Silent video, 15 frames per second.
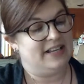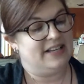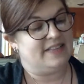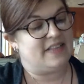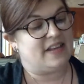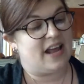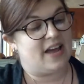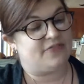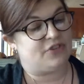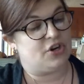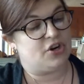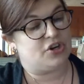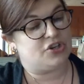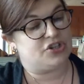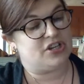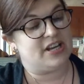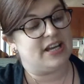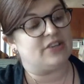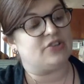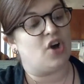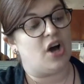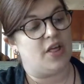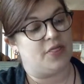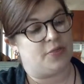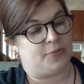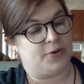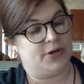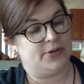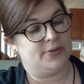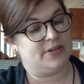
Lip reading: that after she had gone through,